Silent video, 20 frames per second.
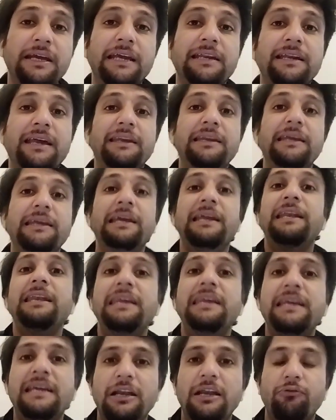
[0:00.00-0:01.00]
in an
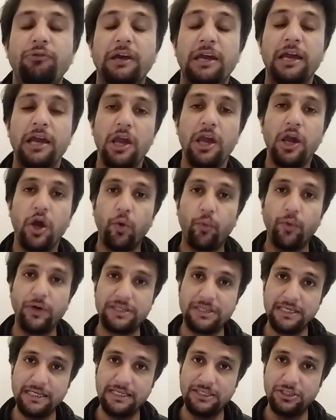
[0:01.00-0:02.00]
illegal way,
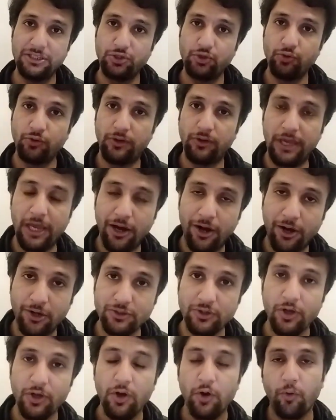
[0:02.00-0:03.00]
which leads to chaos,
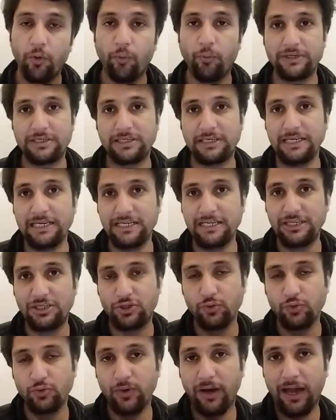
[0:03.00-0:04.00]
which leads
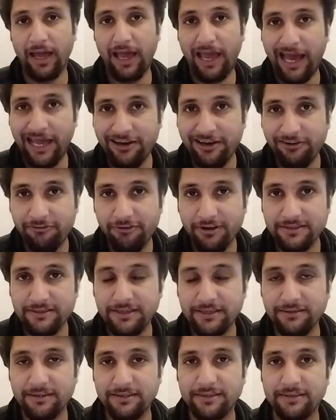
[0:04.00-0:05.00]
to unrest
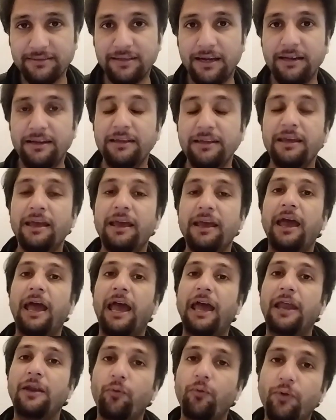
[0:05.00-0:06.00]
in the society
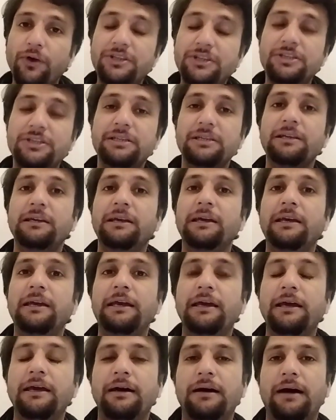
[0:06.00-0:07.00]
and which
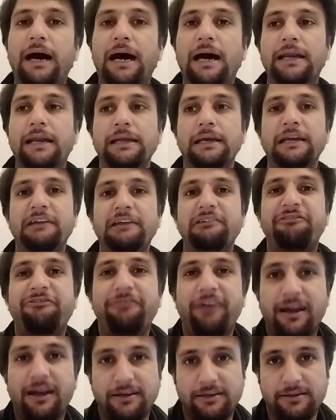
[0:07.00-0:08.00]
are in
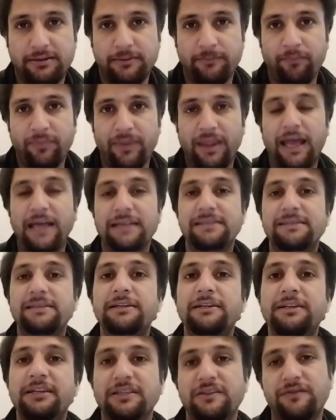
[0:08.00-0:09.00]
fact
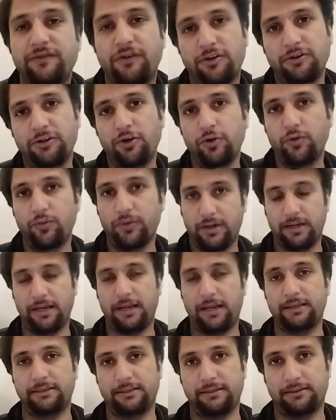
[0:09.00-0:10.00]
hazardous for the lower
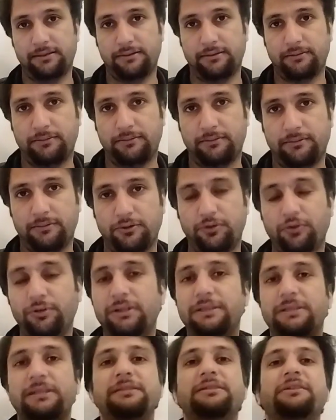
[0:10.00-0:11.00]
classes. So
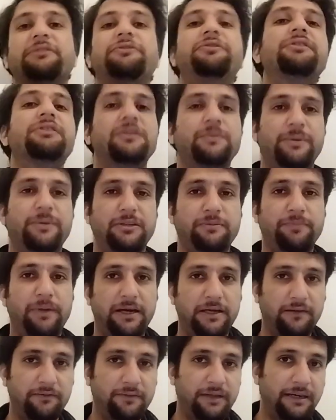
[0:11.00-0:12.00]
this is the first
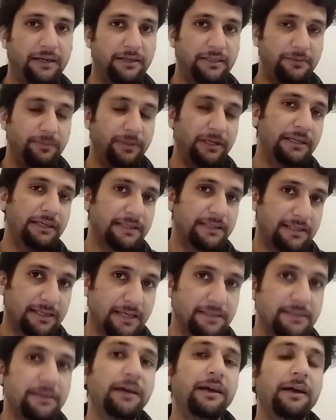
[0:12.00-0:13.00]
perspective that is being
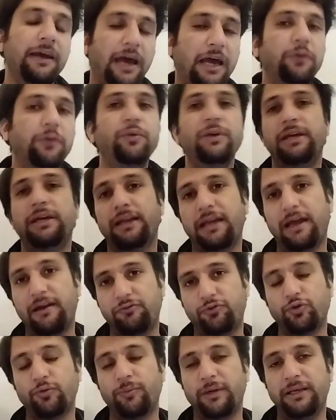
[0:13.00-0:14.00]
discussed, and we can have
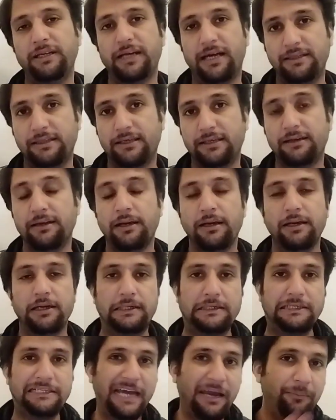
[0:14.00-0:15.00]
so many other
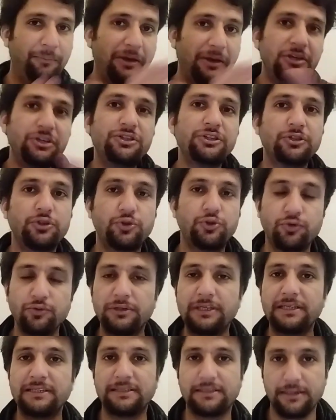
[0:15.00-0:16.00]
dimensions to
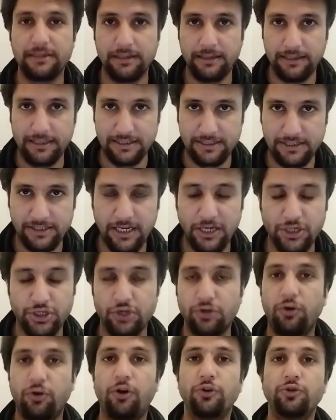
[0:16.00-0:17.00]
this
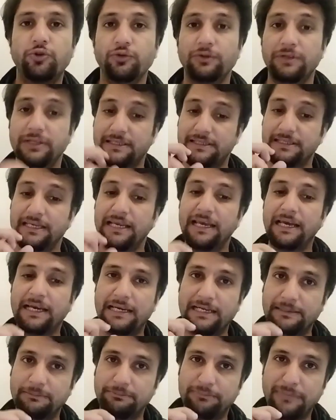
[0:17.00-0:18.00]
discussion or to this
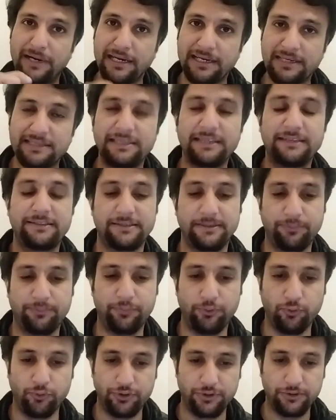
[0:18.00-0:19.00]
Marxist
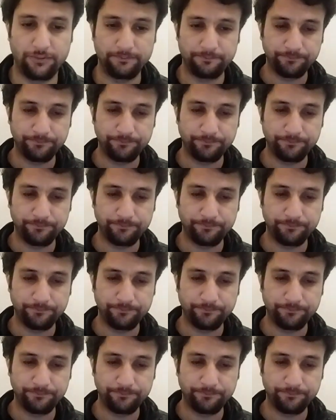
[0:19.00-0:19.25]
approach.